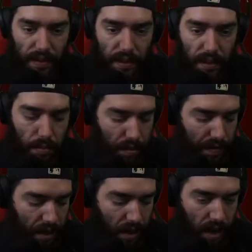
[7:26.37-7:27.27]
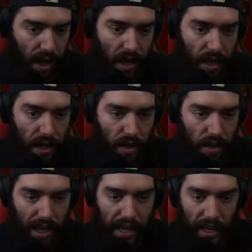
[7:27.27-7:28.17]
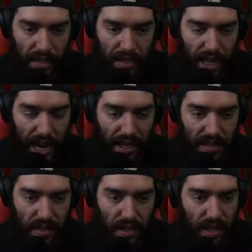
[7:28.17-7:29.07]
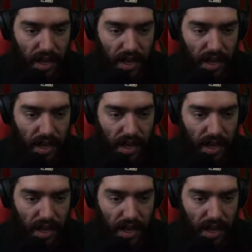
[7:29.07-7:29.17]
Moving on, looking at our stats,